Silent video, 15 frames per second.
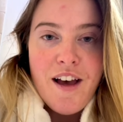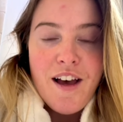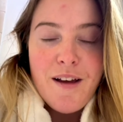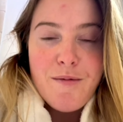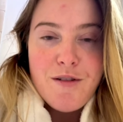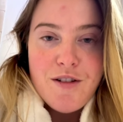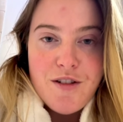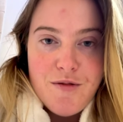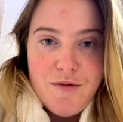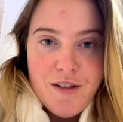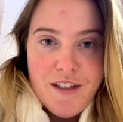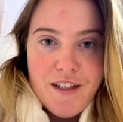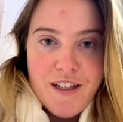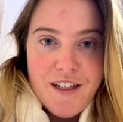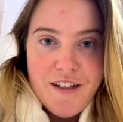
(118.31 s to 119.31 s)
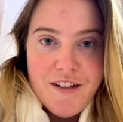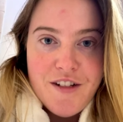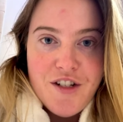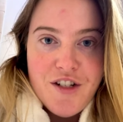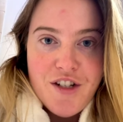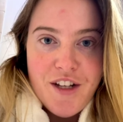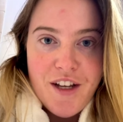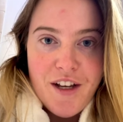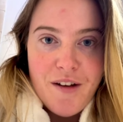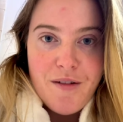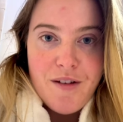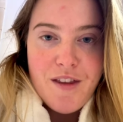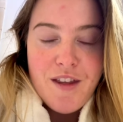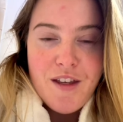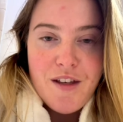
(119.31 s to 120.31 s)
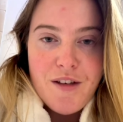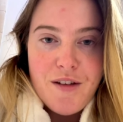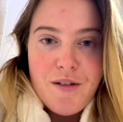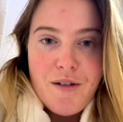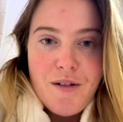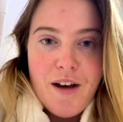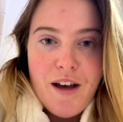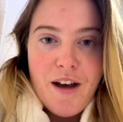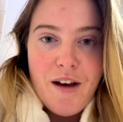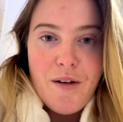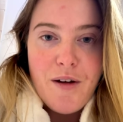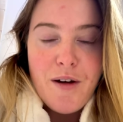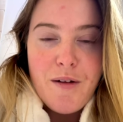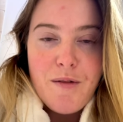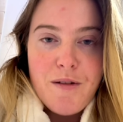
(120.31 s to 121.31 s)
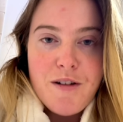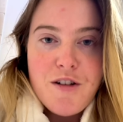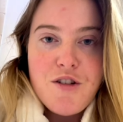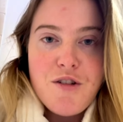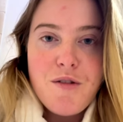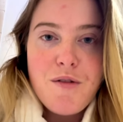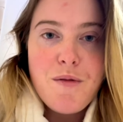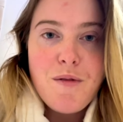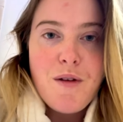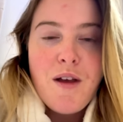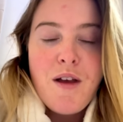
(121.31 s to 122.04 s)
I'm just really here to share with you how I want to show